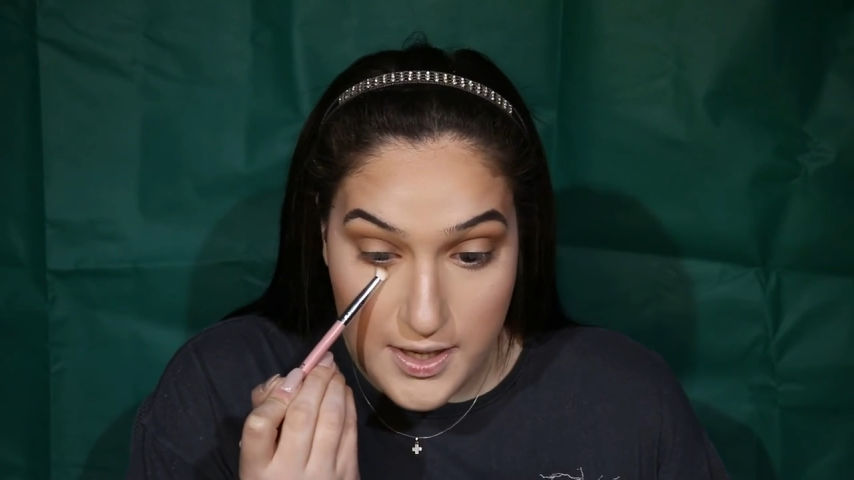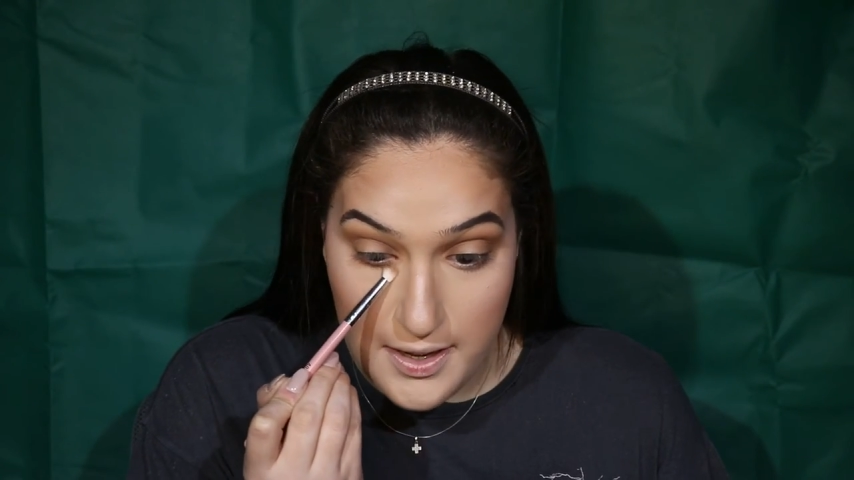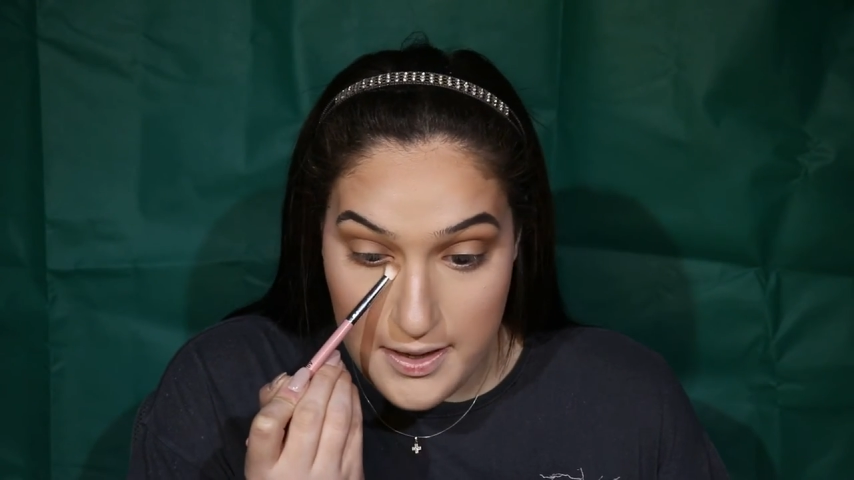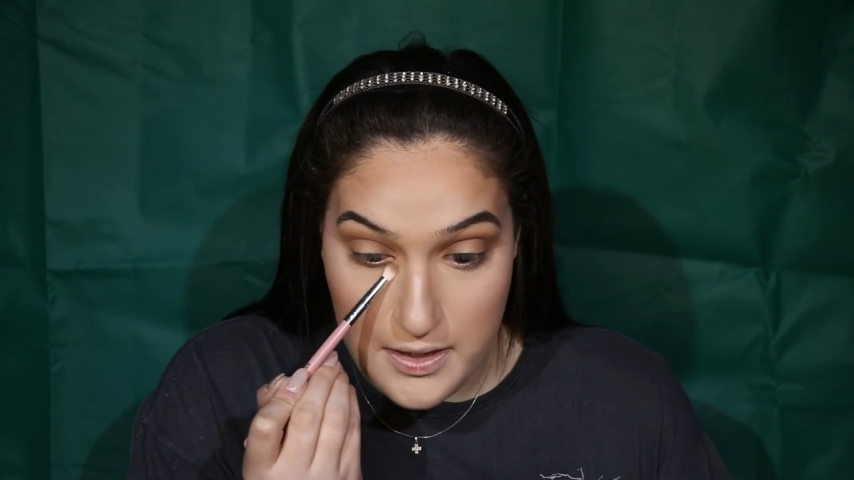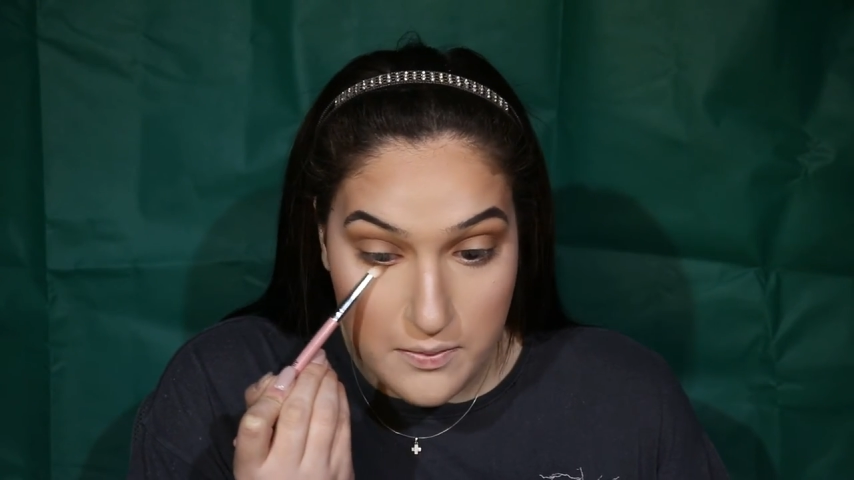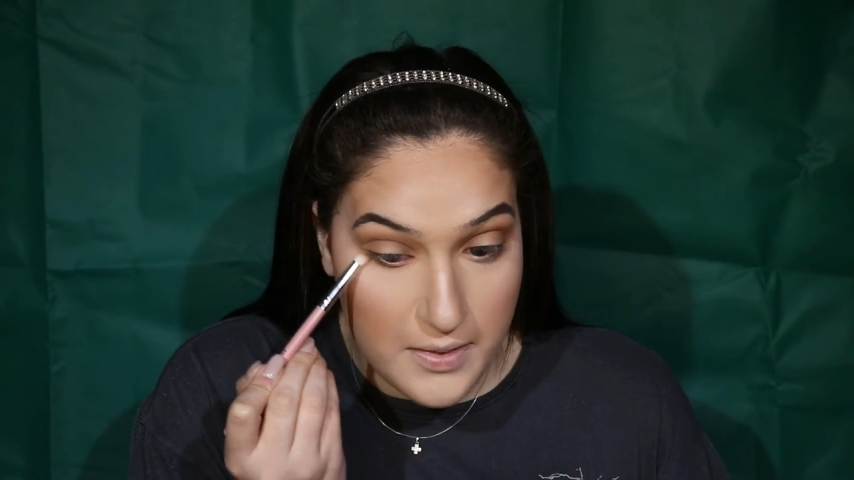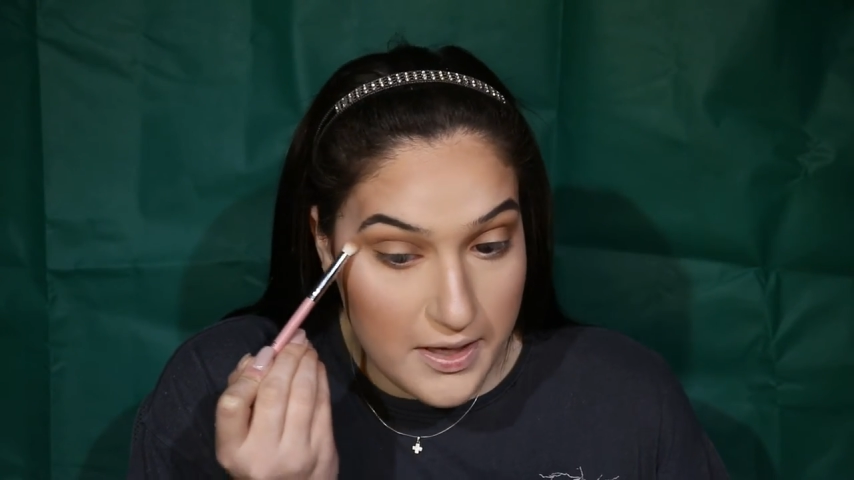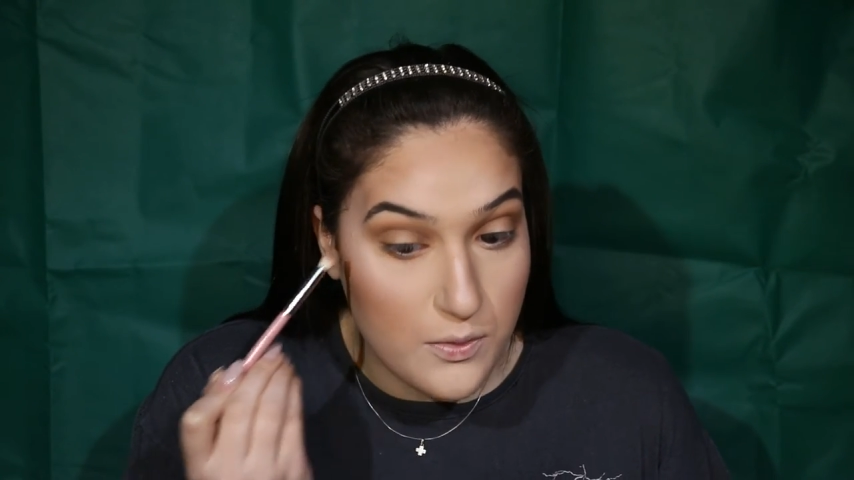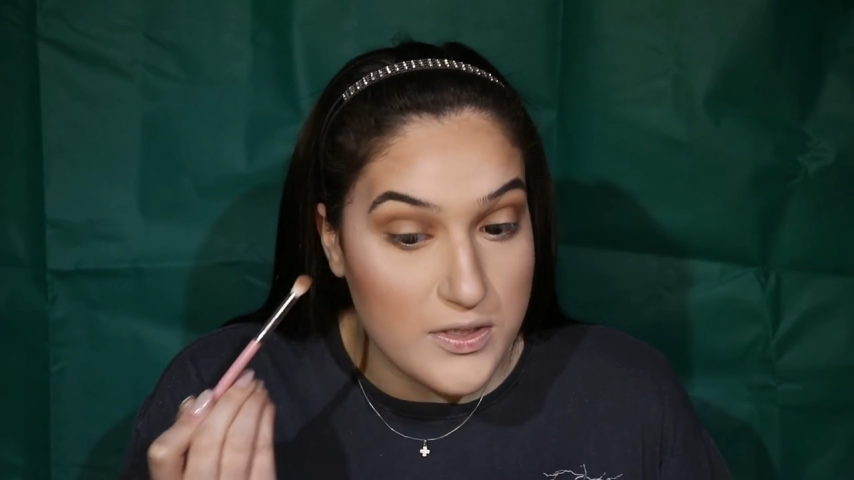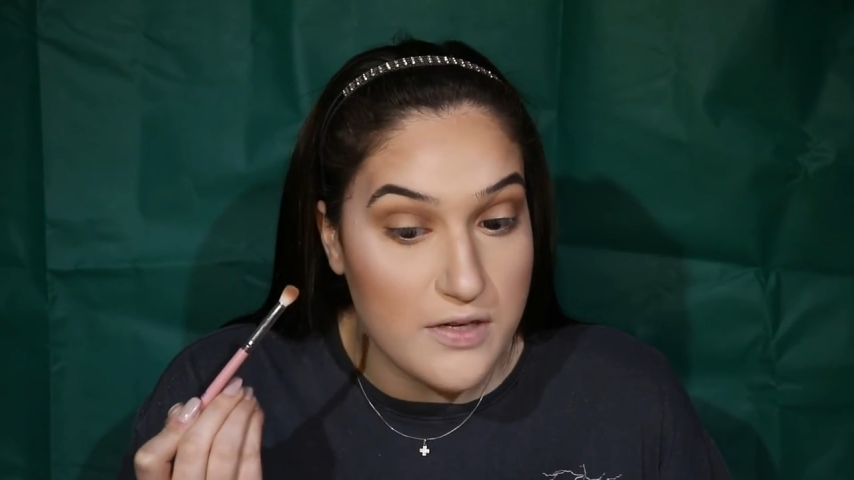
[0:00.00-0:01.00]
time
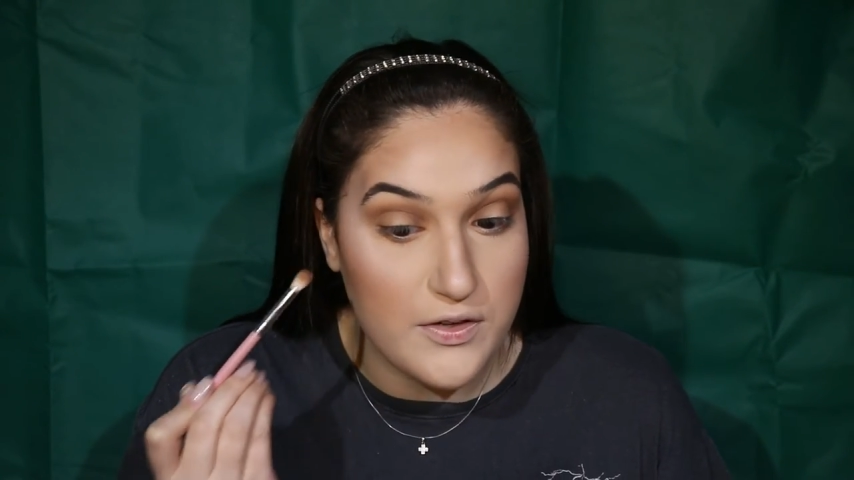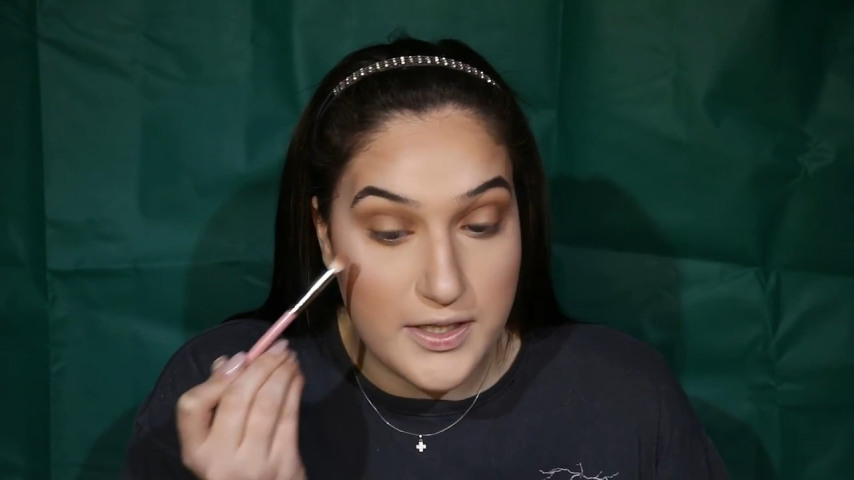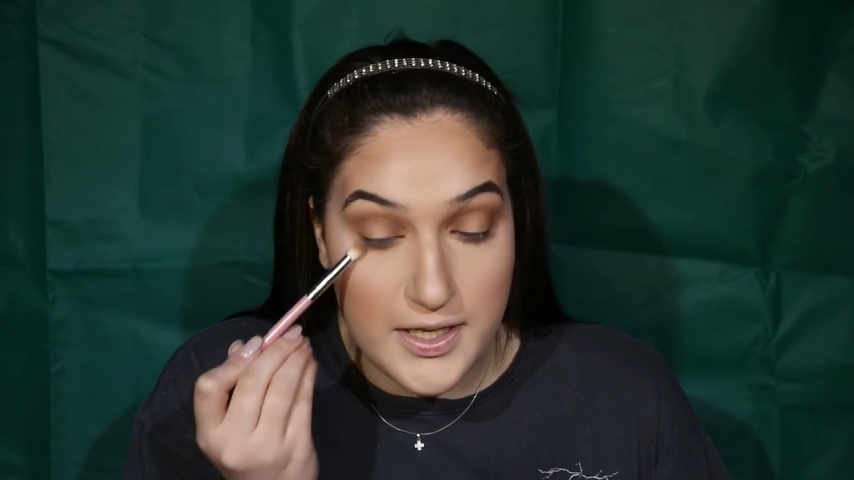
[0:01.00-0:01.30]
I was ever